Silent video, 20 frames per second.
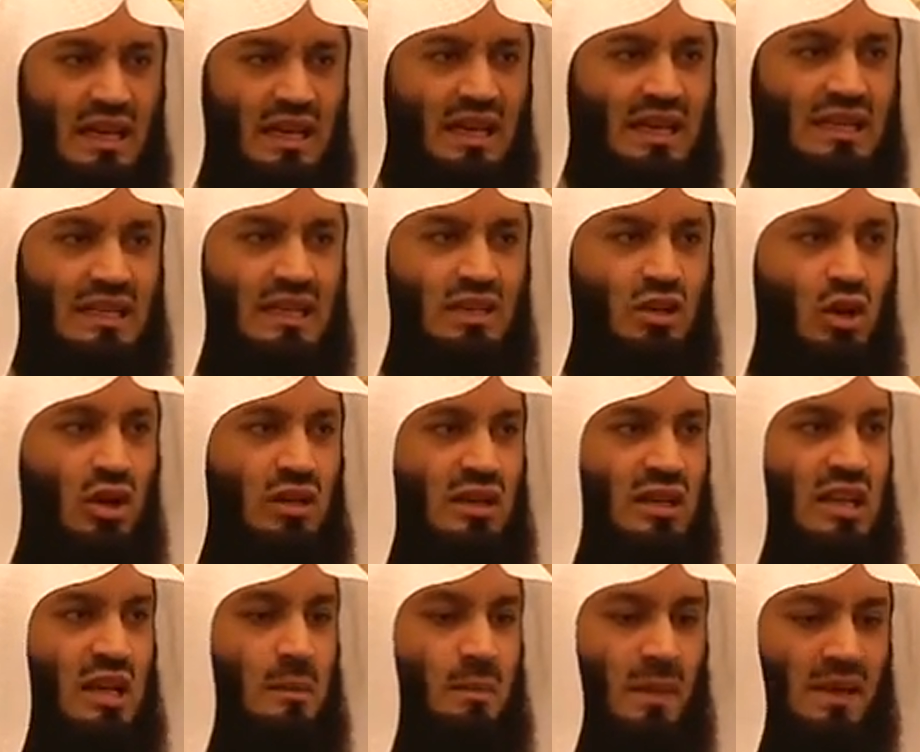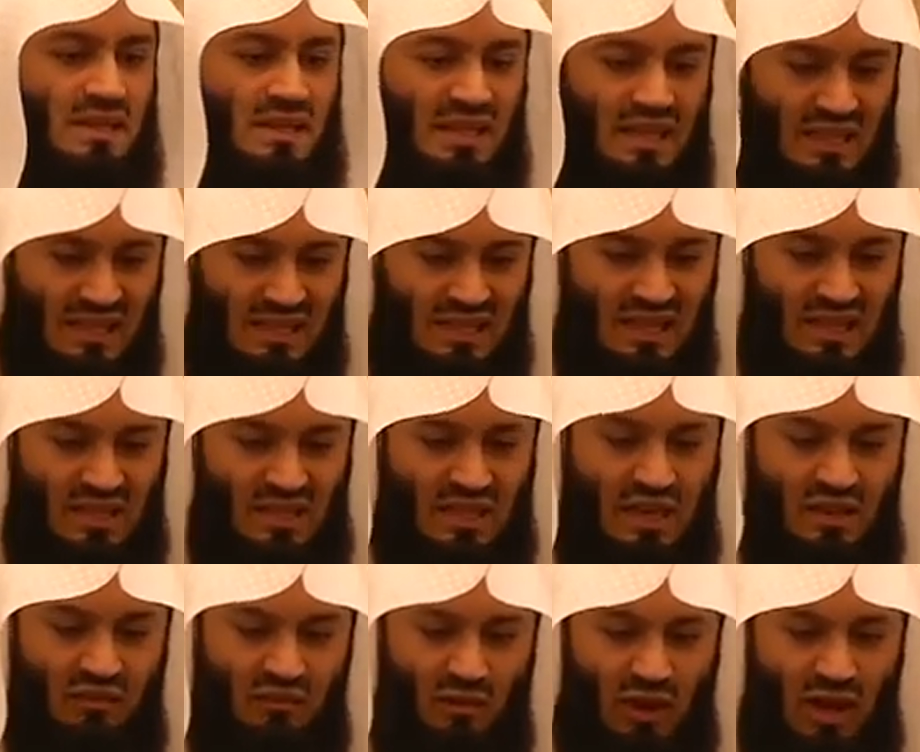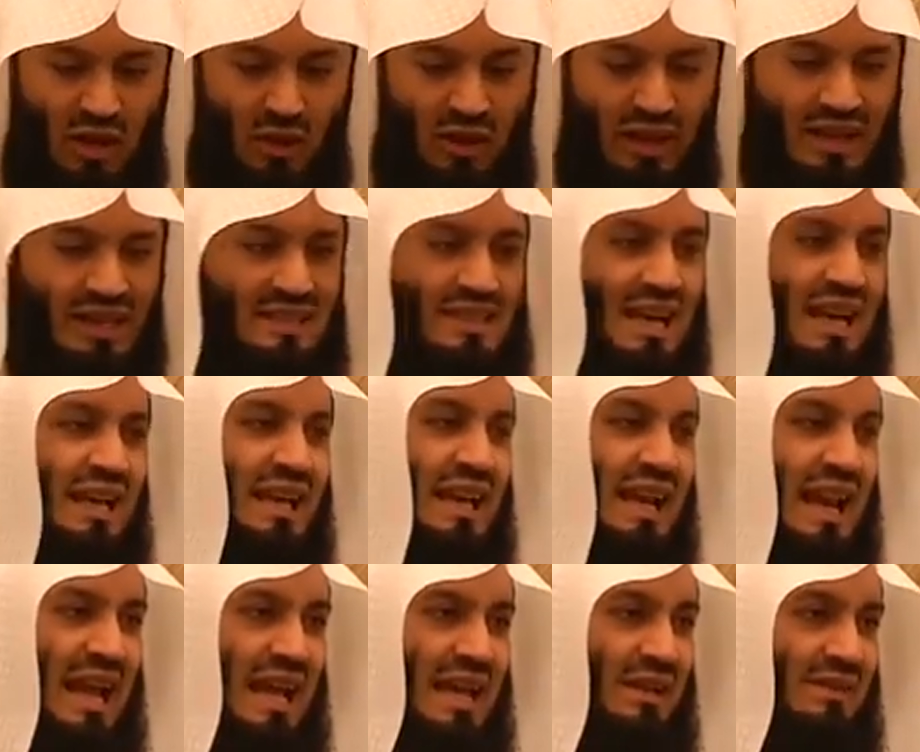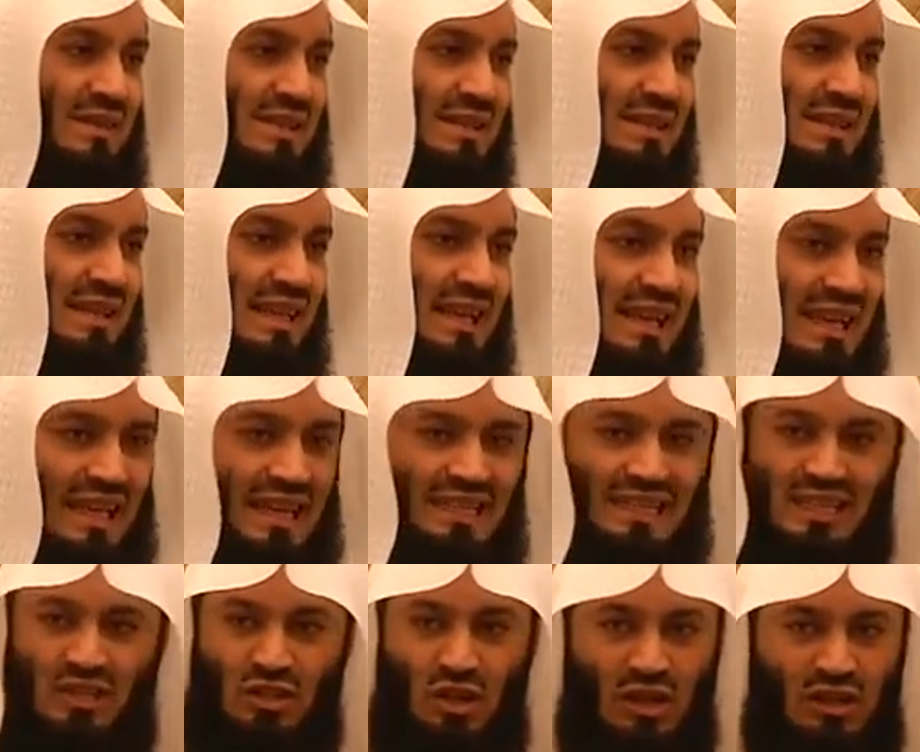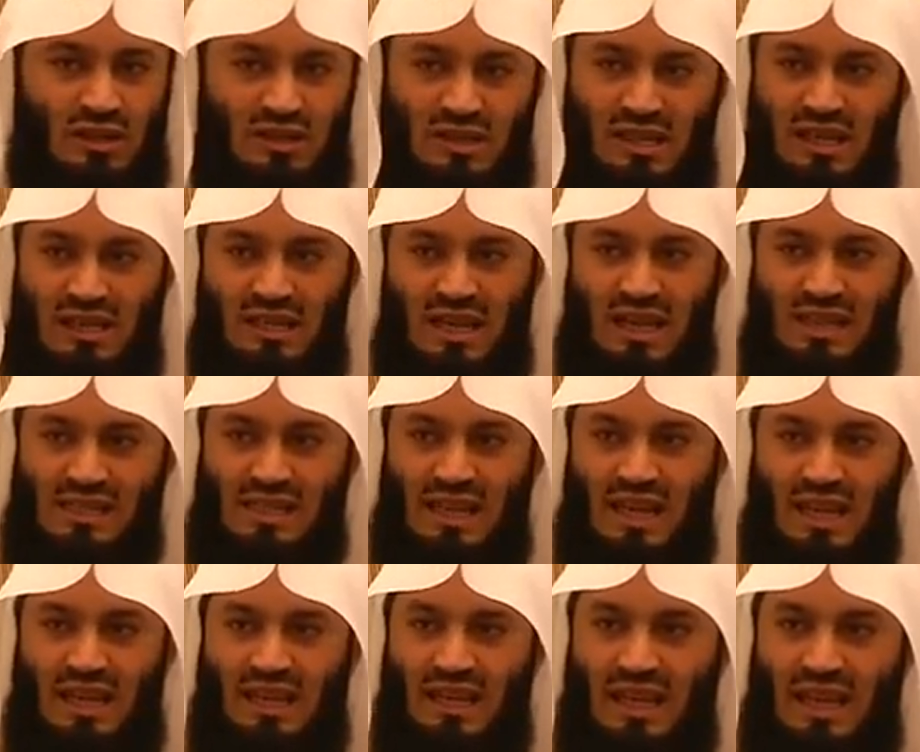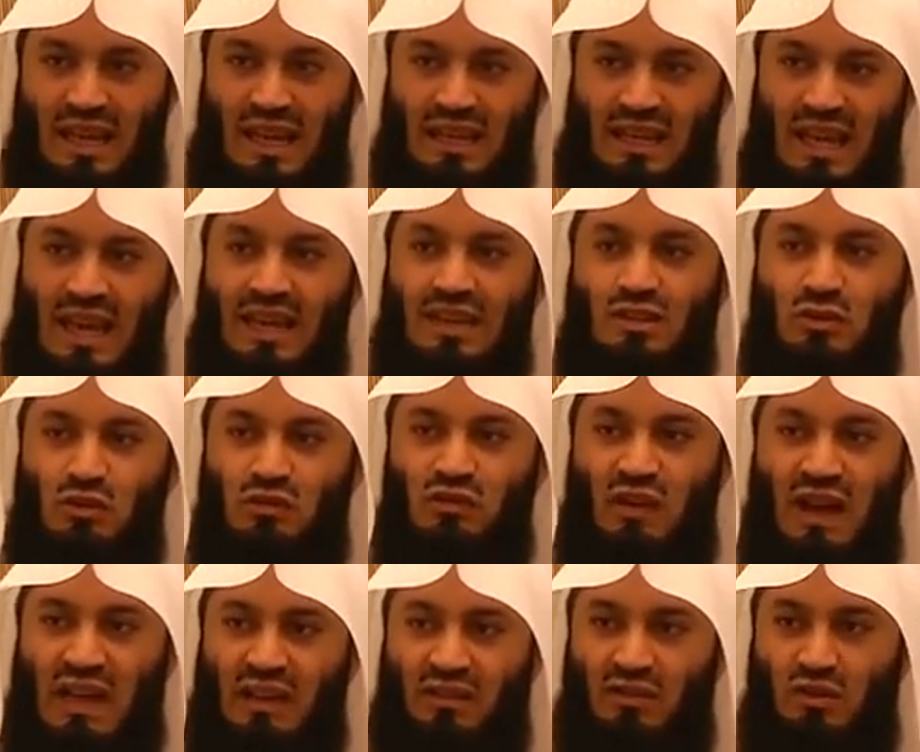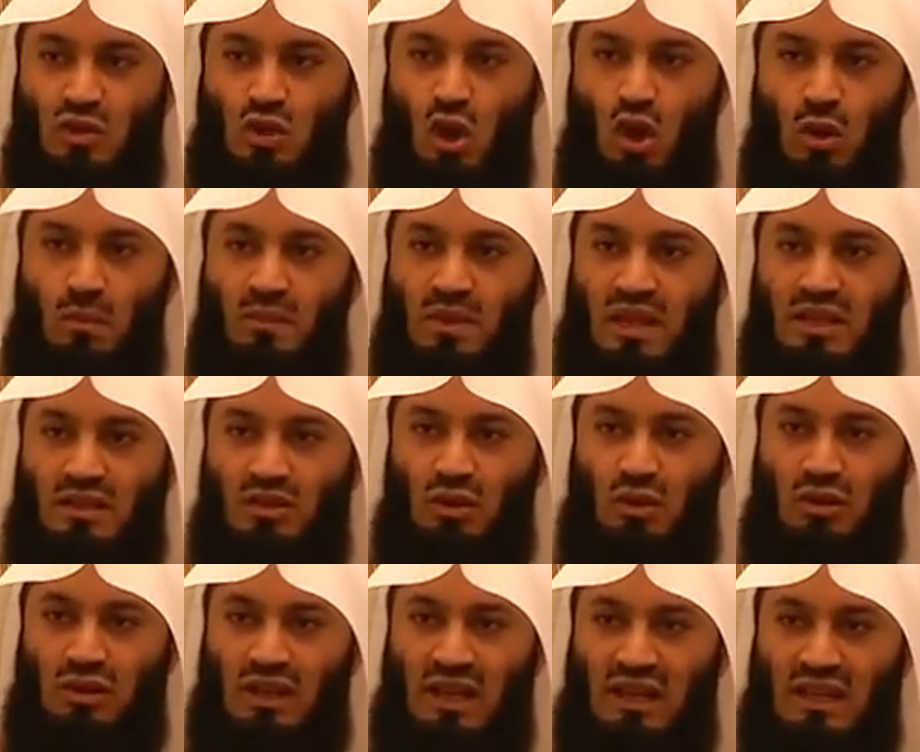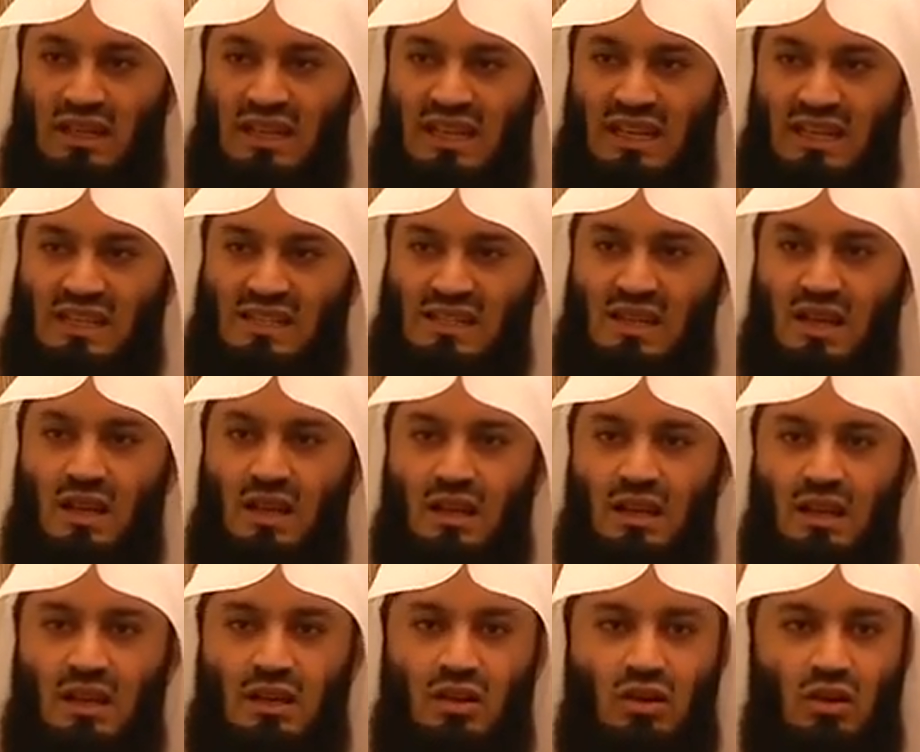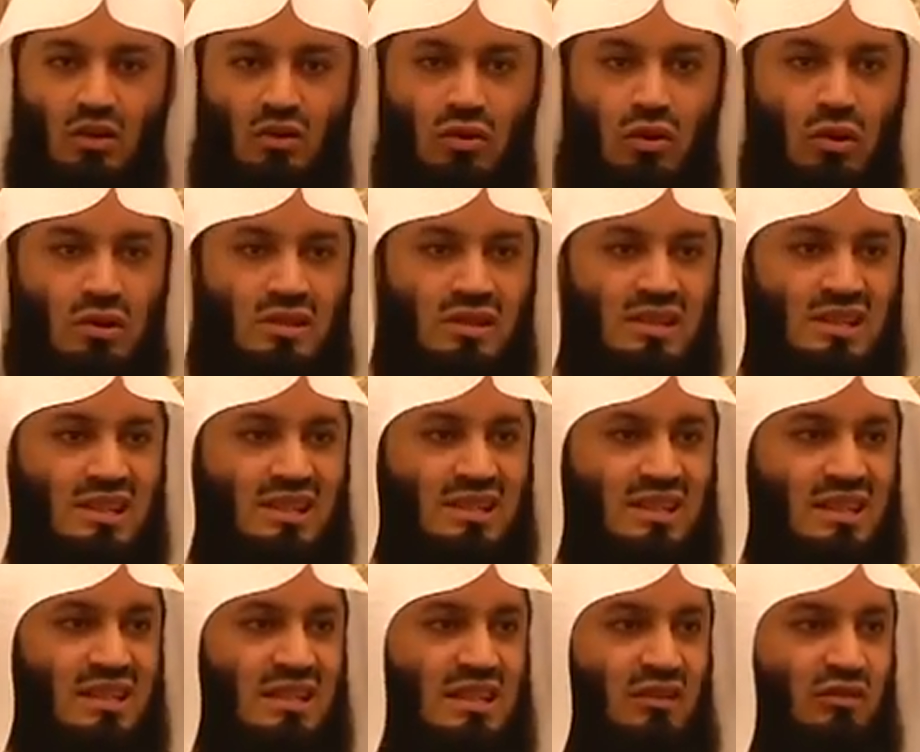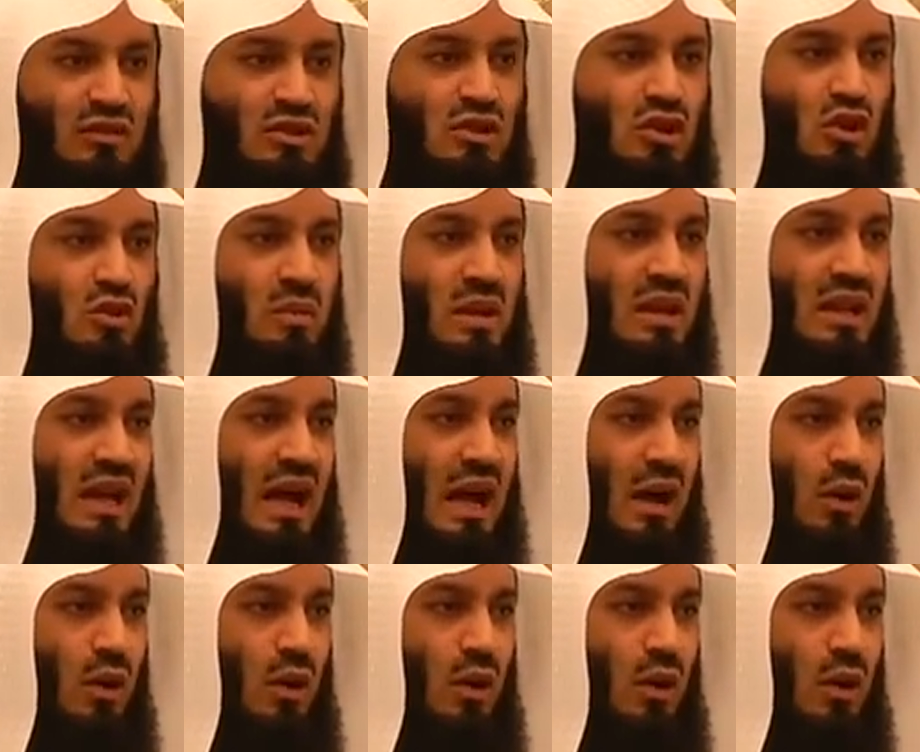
He did not keep us in sajda for our entire lives. He did not treat us like an 8 to 5 job that, that needs you know, consistency for so many